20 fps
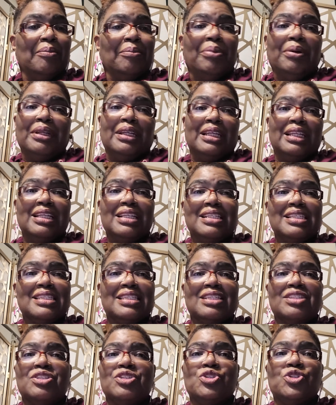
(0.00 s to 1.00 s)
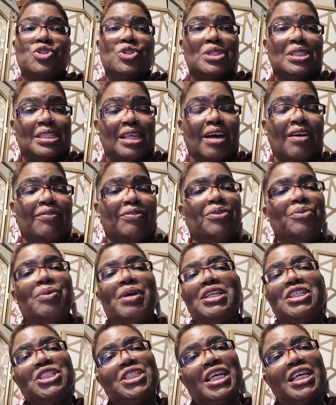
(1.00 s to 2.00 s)
put it in a sentence yourself the
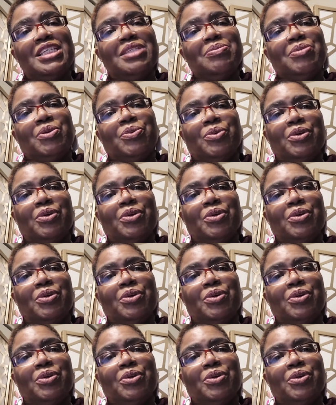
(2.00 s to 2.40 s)
way Shakespeare